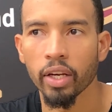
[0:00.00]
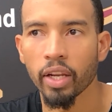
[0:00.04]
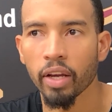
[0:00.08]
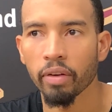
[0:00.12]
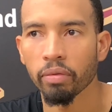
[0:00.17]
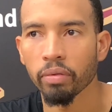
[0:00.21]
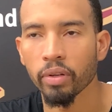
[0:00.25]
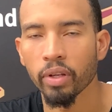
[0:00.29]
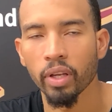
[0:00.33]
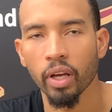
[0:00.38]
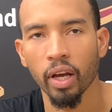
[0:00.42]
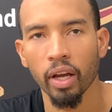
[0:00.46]

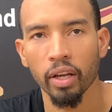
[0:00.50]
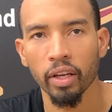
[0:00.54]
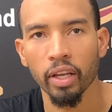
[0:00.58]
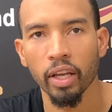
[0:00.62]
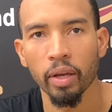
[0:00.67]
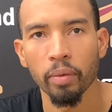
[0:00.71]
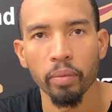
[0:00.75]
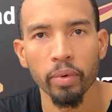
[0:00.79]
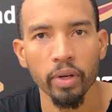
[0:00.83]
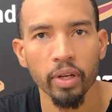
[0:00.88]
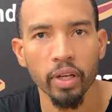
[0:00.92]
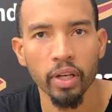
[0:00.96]
Definitely. I
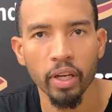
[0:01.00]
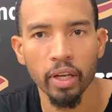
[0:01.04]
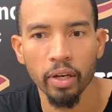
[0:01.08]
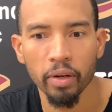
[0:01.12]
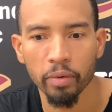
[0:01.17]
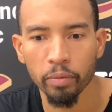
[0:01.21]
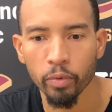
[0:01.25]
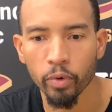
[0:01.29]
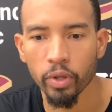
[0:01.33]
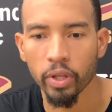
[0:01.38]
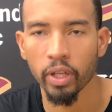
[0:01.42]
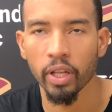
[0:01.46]
came into
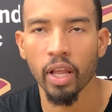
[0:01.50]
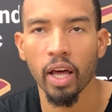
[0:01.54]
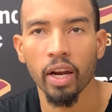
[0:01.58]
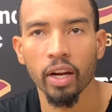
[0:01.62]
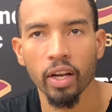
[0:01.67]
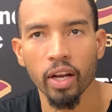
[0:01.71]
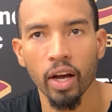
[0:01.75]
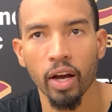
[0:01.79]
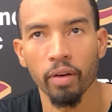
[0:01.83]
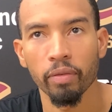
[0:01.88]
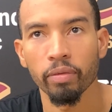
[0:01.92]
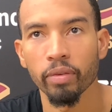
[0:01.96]
camp with a lot of
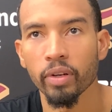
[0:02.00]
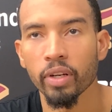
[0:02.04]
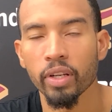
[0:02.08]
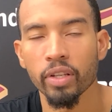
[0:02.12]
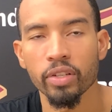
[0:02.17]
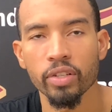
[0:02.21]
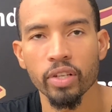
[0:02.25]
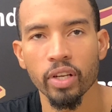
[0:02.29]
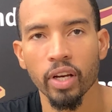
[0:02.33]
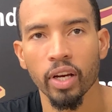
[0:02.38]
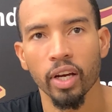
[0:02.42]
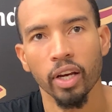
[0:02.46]

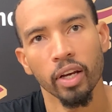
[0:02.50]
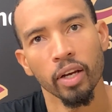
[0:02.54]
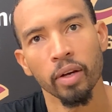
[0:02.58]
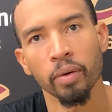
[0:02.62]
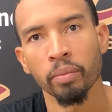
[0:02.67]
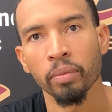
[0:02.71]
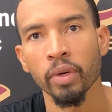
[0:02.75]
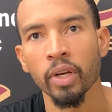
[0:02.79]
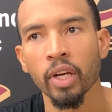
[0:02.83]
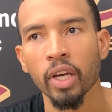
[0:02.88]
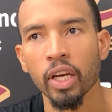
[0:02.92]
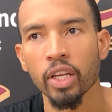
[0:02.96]
confidence,
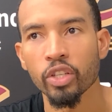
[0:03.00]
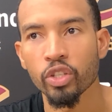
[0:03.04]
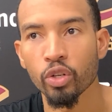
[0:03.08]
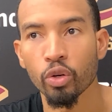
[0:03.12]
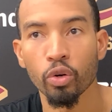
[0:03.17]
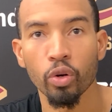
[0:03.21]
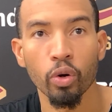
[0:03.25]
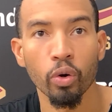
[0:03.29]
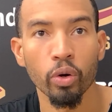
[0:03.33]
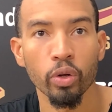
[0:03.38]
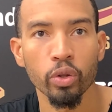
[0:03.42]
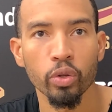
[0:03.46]
and still
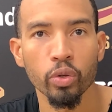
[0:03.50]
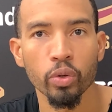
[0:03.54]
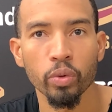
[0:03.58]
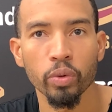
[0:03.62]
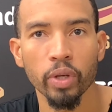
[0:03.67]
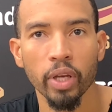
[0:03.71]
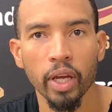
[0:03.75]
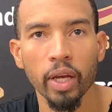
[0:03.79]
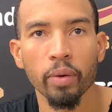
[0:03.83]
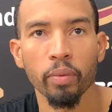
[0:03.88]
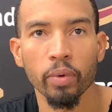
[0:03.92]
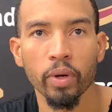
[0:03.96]
going through
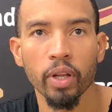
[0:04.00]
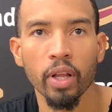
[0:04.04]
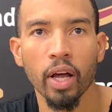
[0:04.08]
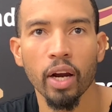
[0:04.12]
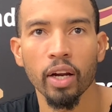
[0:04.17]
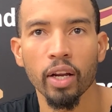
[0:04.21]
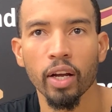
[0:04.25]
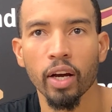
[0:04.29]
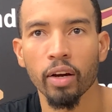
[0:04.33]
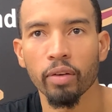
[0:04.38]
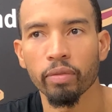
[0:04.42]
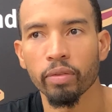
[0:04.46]
camp with a lot
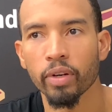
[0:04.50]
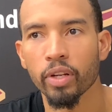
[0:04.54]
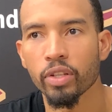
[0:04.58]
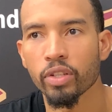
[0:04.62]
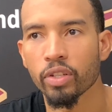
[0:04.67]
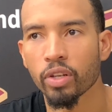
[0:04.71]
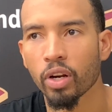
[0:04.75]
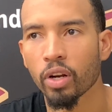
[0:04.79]
of confidence.